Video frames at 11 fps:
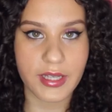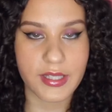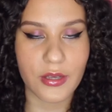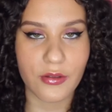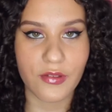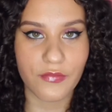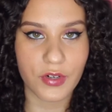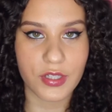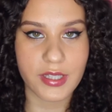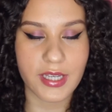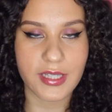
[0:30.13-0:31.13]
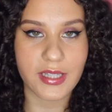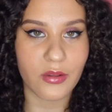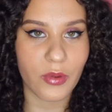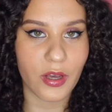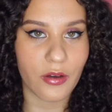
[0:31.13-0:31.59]
so the first
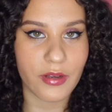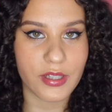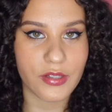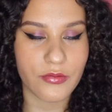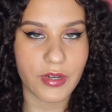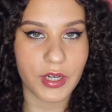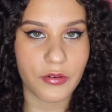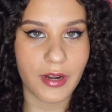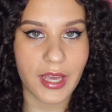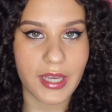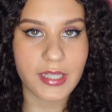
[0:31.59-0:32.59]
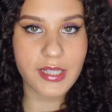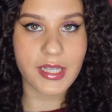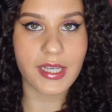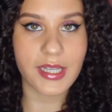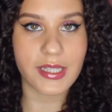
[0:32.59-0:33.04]
hairstyle we're going to recreate
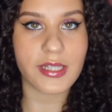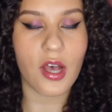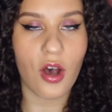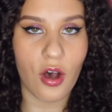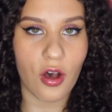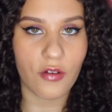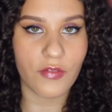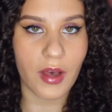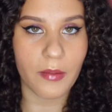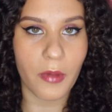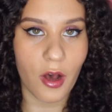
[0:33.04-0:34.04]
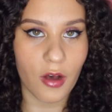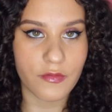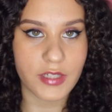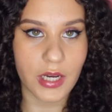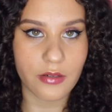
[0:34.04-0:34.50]
is a half up,
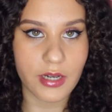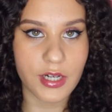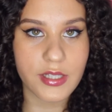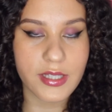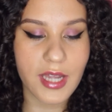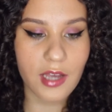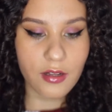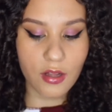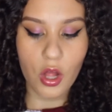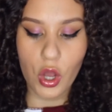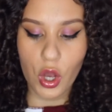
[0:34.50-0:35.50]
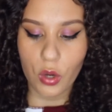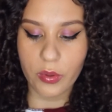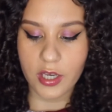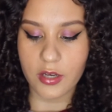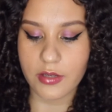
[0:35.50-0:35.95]
half down hairstyle.
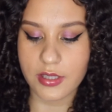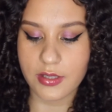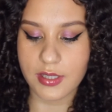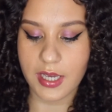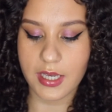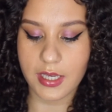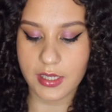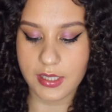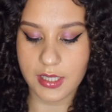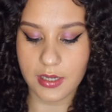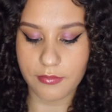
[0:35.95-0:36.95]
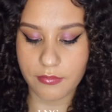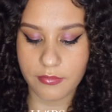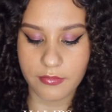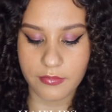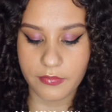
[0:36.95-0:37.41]
We're going to take some
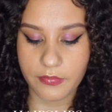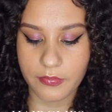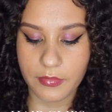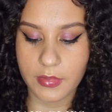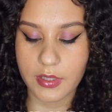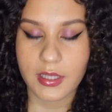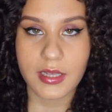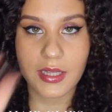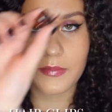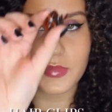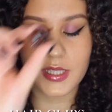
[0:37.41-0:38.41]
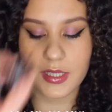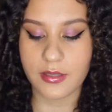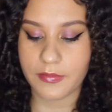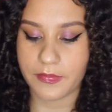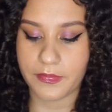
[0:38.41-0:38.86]

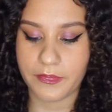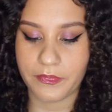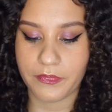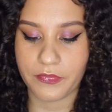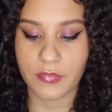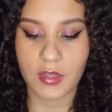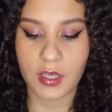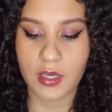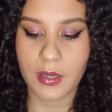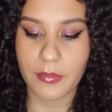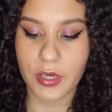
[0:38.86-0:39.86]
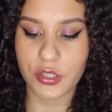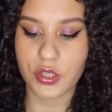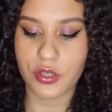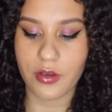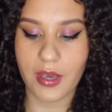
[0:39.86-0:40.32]
clips. Make
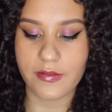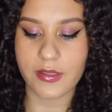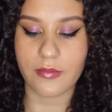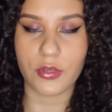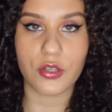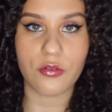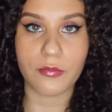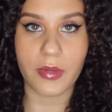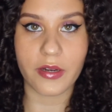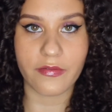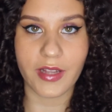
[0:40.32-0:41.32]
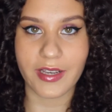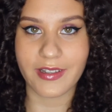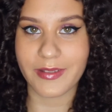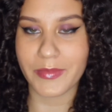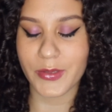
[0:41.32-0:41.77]
sure you have some cute butterfly
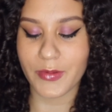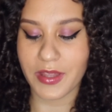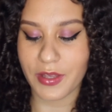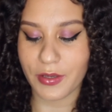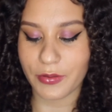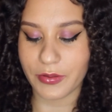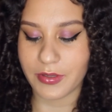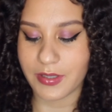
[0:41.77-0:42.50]
clips with you.